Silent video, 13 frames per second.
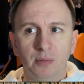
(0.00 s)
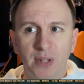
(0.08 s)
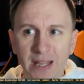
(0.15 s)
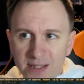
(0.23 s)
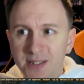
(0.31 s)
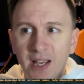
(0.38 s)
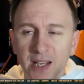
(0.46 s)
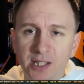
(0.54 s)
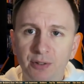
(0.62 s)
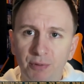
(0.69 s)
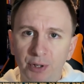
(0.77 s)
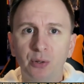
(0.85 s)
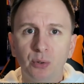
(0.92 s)
then take
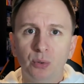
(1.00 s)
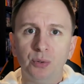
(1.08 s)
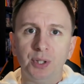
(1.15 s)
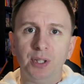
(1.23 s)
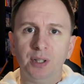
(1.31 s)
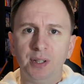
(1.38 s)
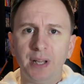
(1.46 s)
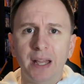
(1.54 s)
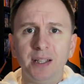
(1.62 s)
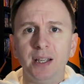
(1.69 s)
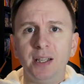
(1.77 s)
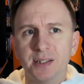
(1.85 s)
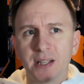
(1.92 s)
your recording and
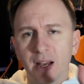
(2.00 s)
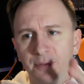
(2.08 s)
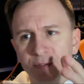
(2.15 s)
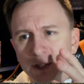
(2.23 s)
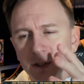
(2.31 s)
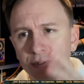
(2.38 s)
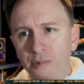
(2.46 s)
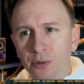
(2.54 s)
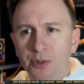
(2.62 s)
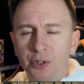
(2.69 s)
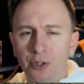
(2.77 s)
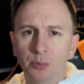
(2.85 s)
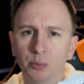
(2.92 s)
edit it down for your
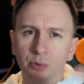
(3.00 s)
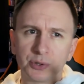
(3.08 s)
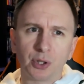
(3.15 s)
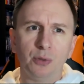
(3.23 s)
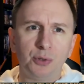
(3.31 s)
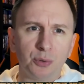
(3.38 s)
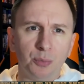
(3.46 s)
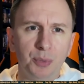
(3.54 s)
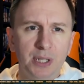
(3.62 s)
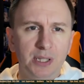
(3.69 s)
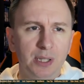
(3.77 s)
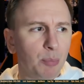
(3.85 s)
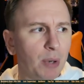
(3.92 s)
YouTube or social
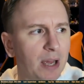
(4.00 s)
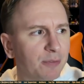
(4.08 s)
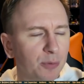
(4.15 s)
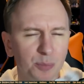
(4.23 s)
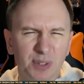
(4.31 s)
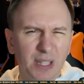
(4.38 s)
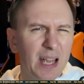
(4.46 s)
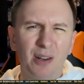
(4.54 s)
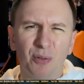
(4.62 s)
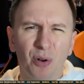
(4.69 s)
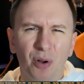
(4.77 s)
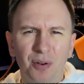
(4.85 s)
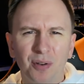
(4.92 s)
media platforms
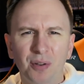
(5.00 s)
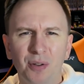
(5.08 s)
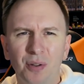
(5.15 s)
later on.